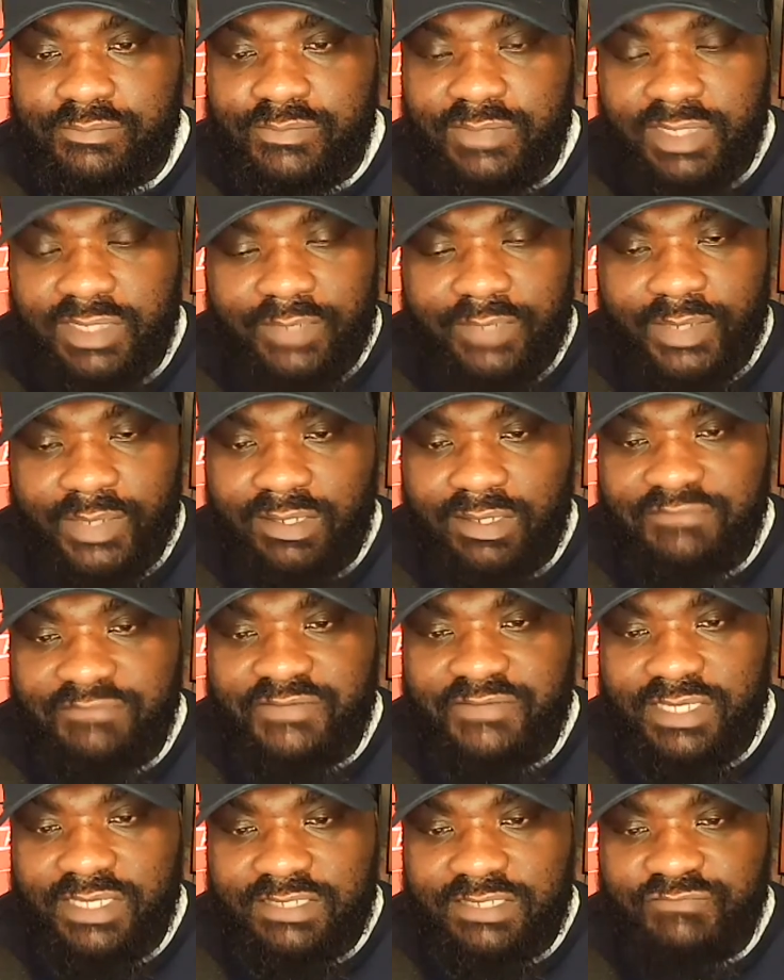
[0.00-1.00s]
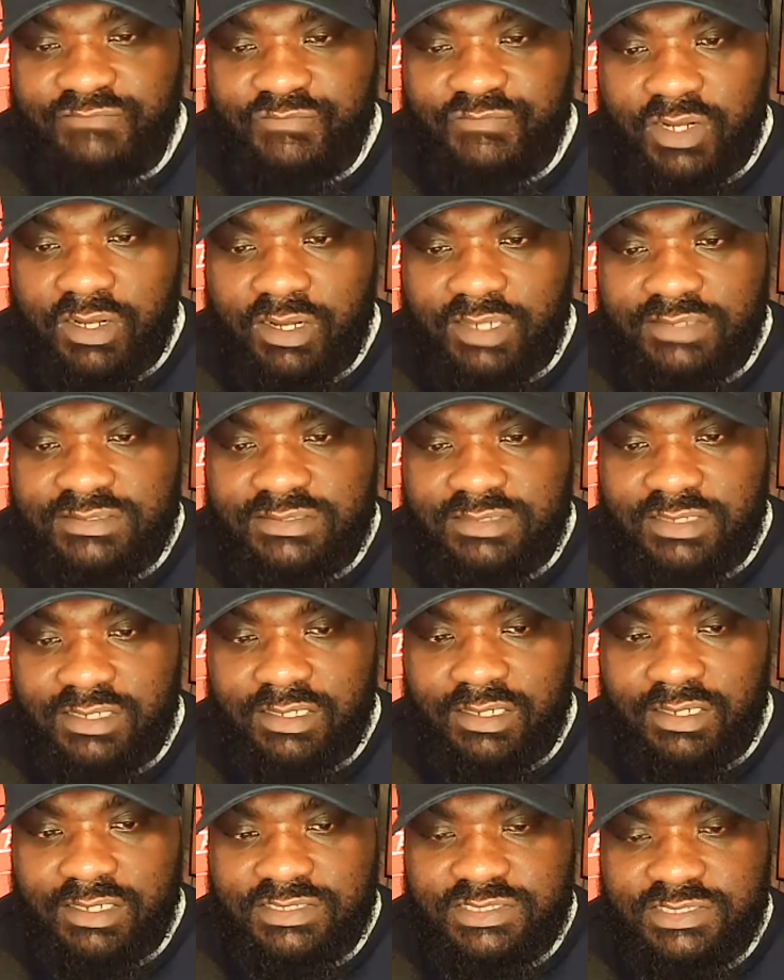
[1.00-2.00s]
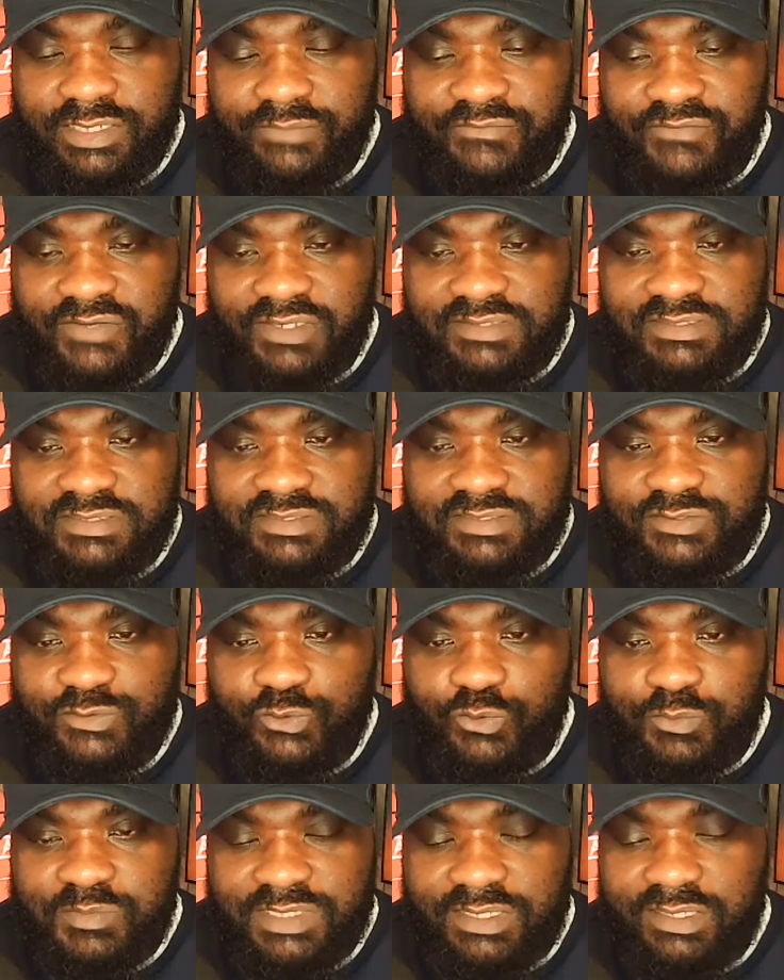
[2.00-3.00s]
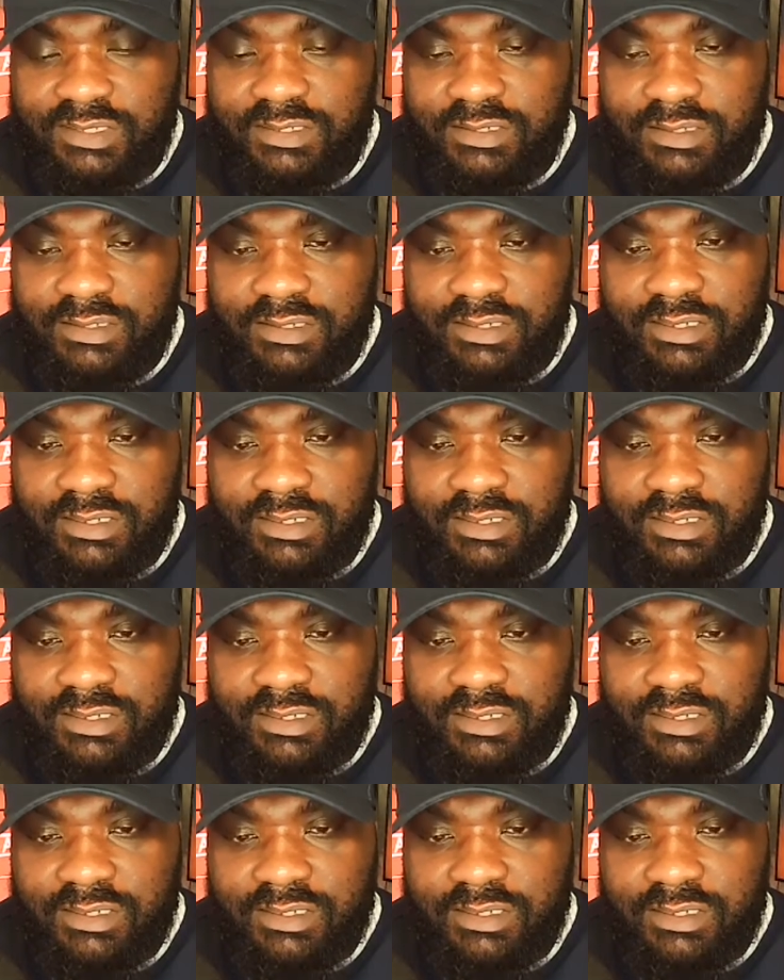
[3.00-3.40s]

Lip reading: yeah, man, I think in regards to Chip versus Stormzy,